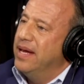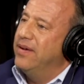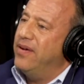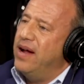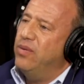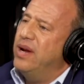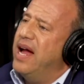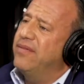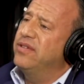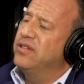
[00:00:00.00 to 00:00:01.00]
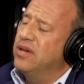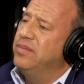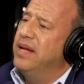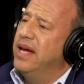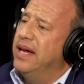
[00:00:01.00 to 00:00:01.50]
And if I would have to
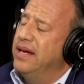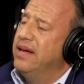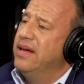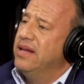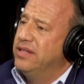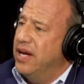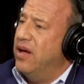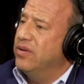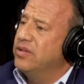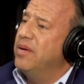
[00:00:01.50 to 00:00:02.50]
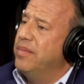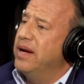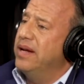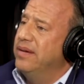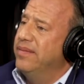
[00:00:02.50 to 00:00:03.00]
someday tell
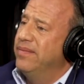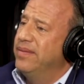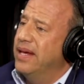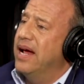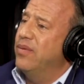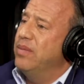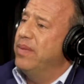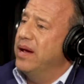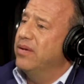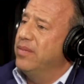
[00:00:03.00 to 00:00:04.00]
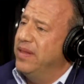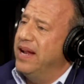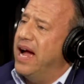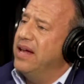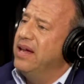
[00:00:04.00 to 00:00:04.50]
somebody that I went bankrupt,
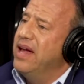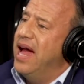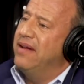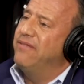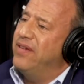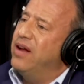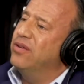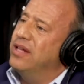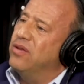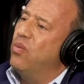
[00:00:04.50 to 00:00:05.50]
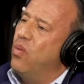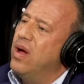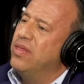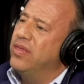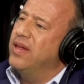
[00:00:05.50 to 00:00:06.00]
that I had failed at the
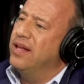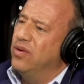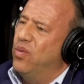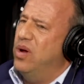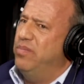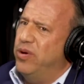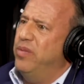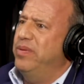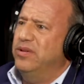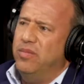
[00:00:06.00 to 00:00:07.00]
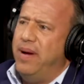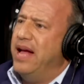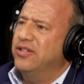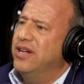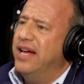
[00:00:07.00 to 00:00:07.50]
one thing, the one purpose or
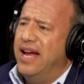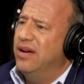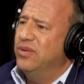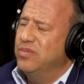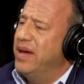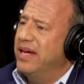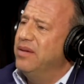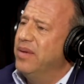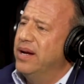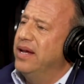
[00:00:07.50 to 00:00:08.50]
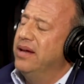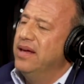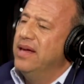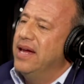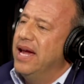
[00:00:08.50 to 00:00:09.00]
passion I had was making money.
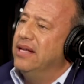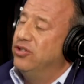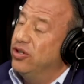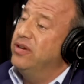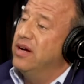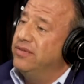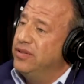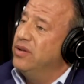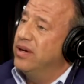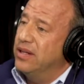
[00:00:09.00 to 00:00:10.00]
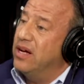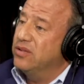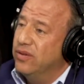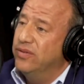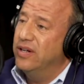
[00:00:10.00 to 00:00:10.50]
And sure enough, you know, I
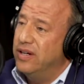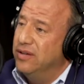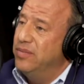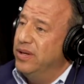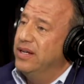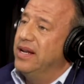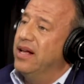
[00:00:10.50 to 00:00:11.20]
lost over a $100 million.